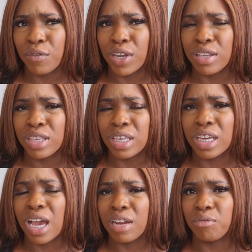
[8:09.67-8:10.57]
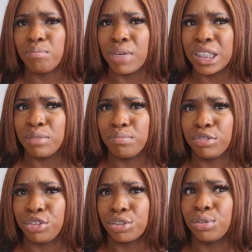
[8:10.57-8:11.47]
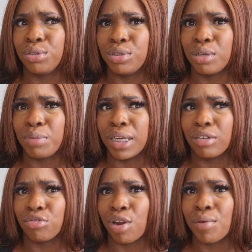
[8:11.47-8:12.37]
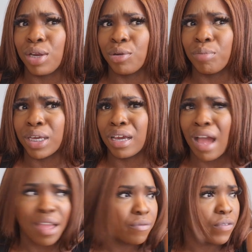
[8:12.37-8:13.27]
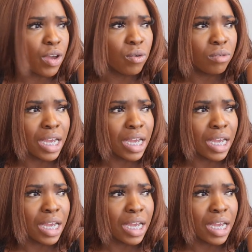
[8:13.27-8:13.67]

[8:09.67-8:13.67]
If anything, it kind of made it protrude a bit, grow a little bit, I felt.